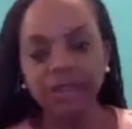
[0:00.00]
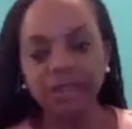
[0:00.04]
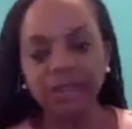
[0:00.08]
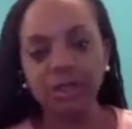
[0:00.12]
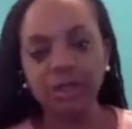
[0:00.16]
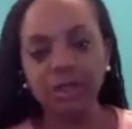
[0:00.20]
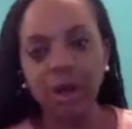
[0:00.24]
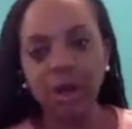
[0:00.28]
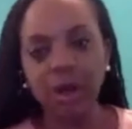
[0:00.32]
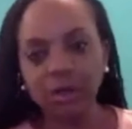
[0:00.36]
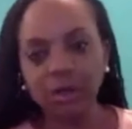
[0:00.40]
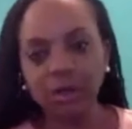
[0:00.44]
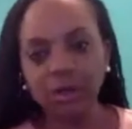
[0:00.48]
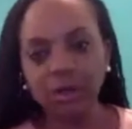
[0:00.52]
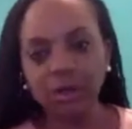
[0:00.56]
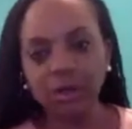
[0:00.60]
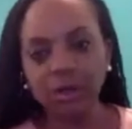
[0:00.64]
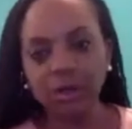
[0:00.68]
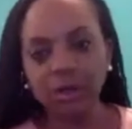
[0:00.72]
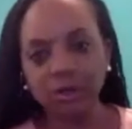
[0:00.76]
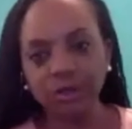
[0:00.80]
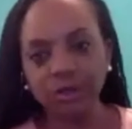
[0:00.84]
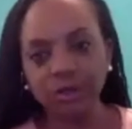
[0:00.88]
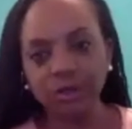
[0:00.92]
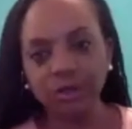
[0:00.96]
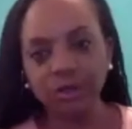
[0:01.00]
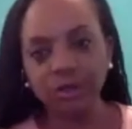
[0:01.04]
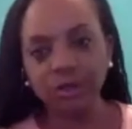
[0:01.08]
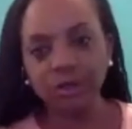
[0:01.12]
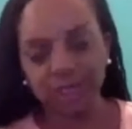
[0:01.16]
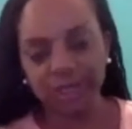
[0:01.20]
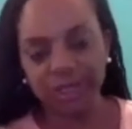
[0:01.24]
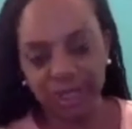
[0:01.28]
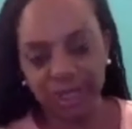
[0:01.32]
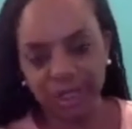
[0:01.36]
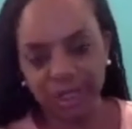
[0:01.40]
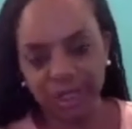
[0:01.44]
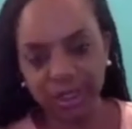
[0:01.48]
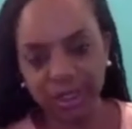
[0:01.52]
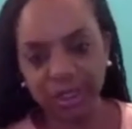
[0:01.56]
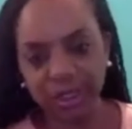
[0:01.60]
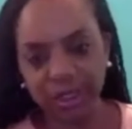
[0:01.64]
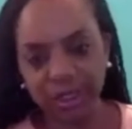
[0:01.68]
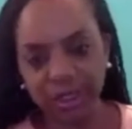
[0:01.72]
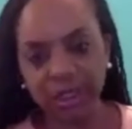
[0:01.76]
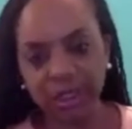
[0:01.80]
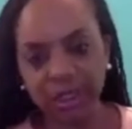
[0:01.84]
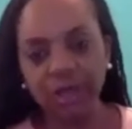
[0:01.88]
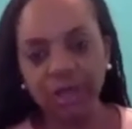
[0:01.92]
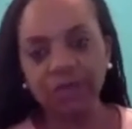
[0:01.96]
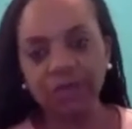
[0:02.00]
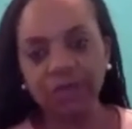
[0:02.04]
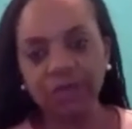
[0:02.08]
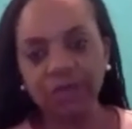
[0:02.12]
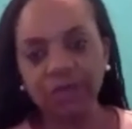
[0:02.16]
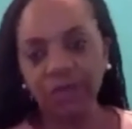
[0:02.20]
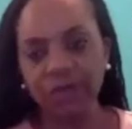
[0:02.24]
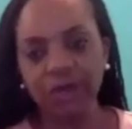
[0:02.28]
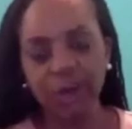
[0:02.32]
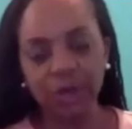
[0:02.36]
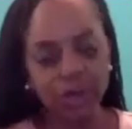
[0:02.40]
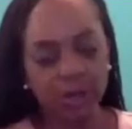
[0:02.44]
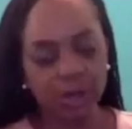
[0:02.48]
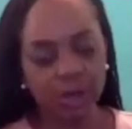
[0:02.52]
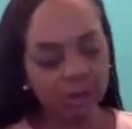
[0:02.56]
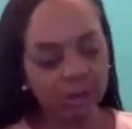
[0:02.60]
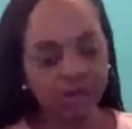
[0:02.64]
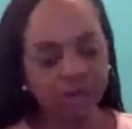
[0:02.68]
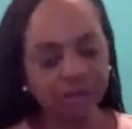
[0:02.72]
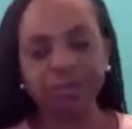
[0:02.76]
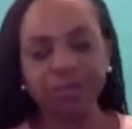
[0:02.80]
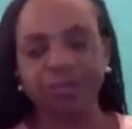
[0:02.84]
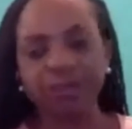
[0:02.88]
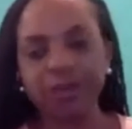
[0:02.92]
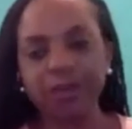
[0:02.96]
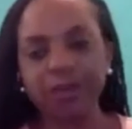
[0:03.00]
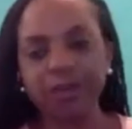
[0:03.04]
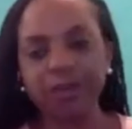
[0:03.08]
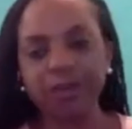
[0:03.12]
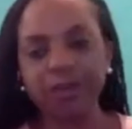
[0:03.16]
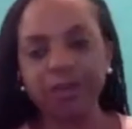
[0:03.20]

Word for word: it's a cultural tradition for girls to